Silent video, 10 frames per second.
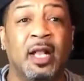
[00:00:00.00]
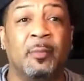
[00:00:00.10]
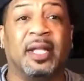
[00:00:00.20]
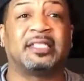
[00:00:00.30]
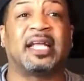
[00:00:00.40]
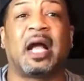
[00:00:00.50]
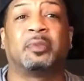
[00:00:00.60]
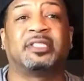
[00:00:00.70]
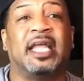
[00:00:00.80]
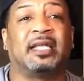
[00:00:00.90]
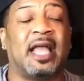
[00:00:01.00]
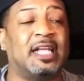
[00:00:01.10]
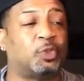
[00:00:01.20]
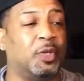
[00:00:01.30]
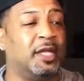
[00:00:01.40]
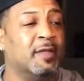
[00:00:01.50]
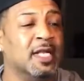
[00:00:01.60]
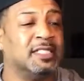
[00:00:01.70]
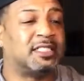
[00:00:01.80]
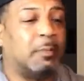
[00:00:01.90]
Because like I was saying last week,
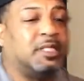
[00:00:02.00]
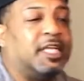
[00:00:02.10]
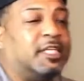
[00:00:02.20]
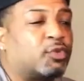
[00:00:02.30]
some of these